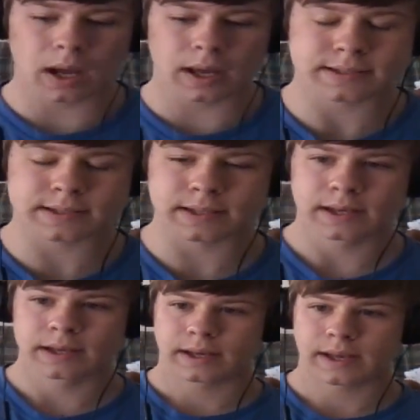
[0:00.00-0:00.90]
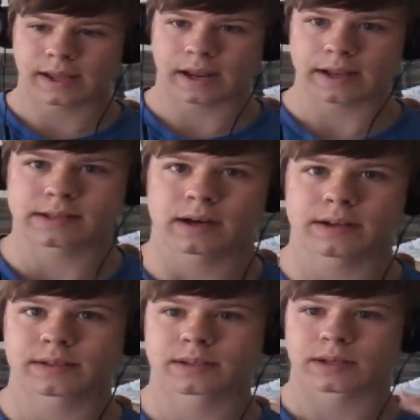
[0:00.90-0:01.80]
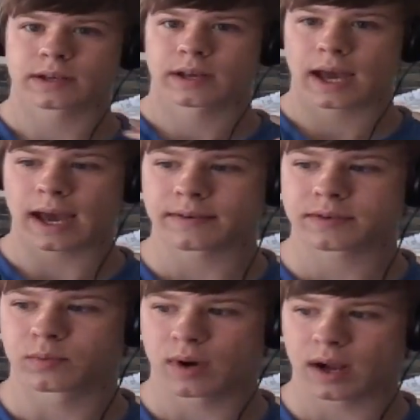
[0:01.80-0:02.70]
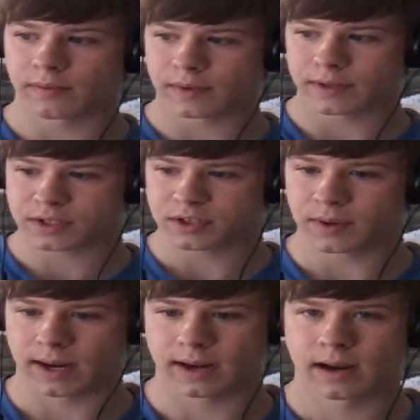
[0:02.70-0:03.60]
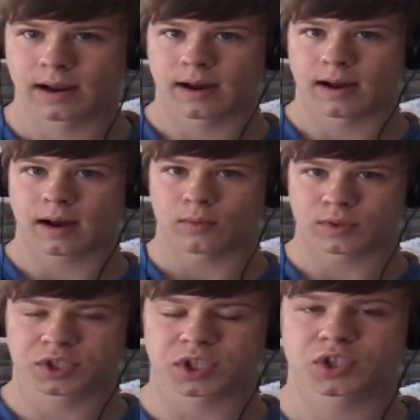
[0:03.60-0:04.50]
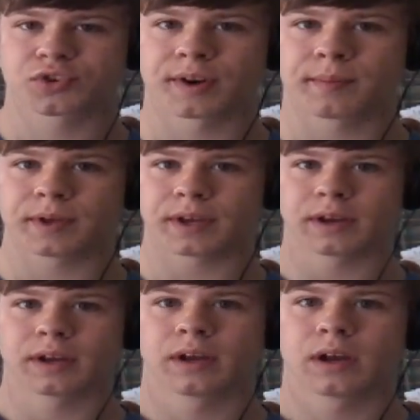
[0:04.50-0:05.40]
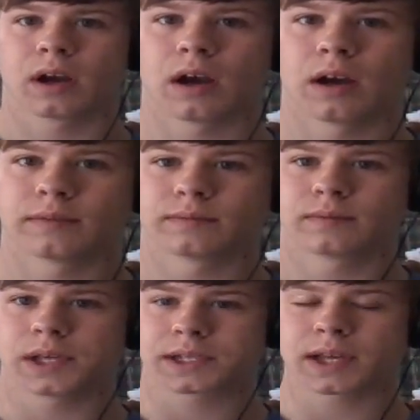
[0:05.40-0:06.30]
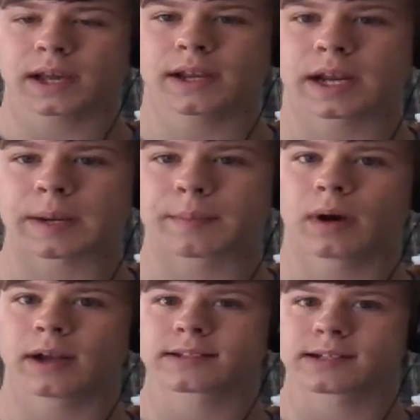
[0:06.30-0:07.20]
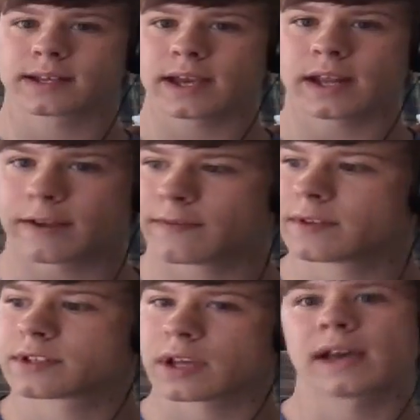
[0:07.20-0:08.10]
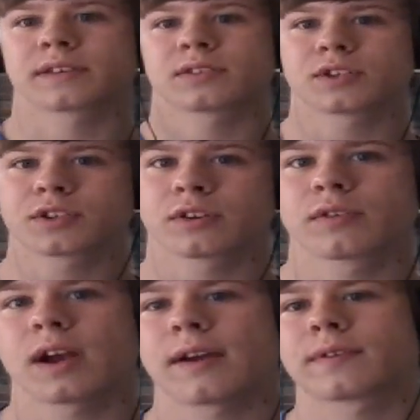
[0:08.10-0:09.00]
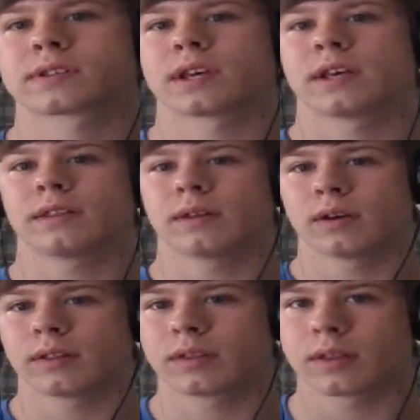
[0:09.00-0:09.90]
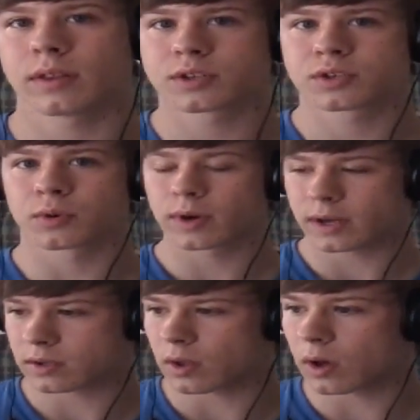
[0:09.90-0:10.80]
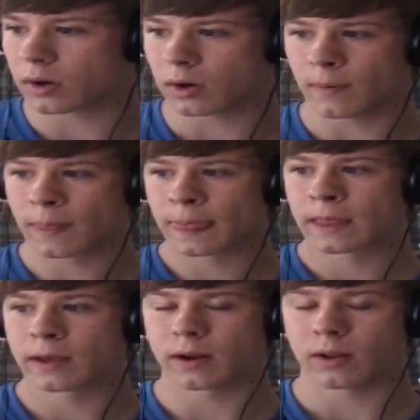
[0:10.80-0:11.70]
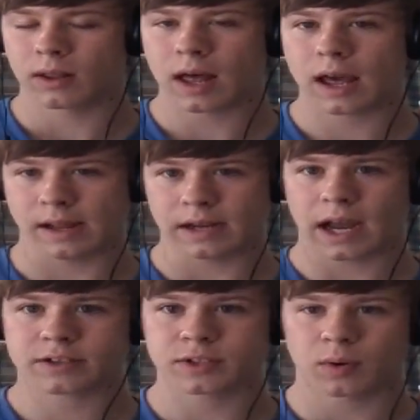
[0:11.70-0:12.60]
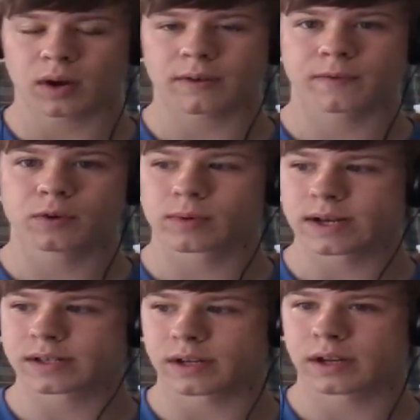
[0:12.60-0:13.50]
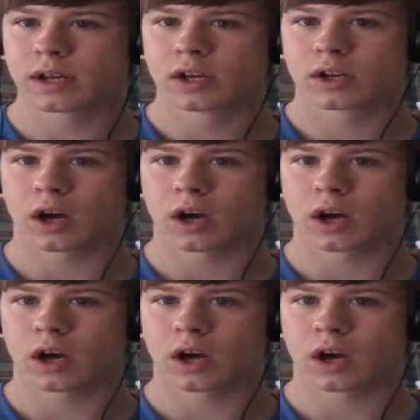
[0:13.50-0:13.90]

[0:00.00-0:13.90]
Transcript: but it does have some relevance to it, which is extremely exciting. But again, if it has such good graphics and the story is longer, and a lot, actually quite a few recent